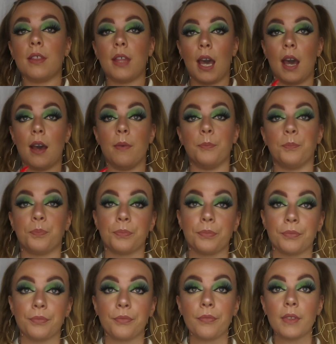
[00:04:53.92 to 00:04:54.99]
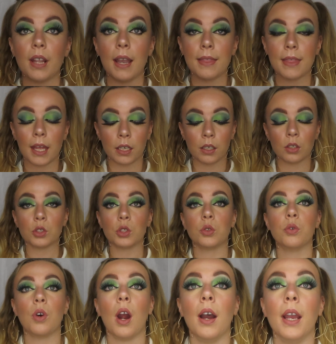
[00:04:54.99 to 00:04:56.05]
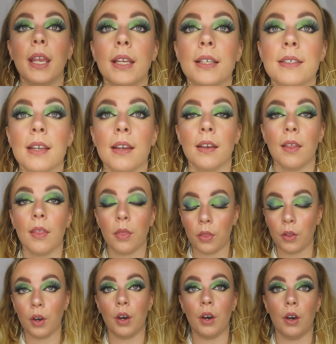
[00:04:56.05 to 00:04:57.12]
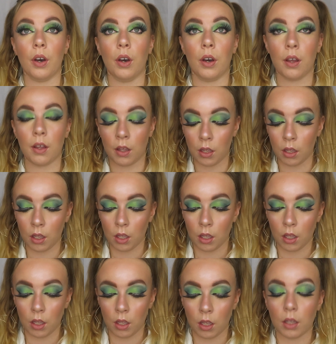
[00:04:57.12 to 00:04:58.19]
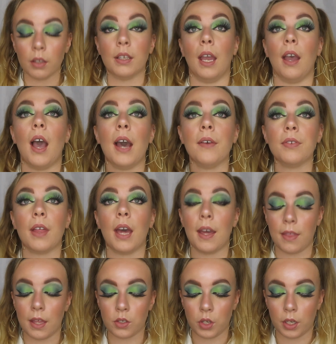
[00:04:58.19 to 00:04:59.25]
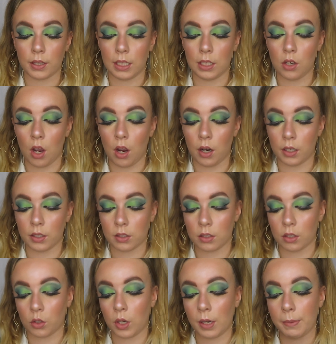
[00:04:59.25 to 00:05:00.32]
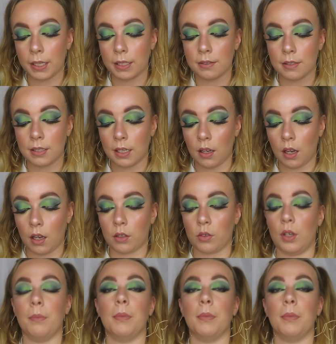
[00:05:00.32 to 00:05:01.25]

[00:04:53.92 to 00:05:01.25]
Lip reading: that, I then tried the yeah, after that I then tried the NARS creamy concealer.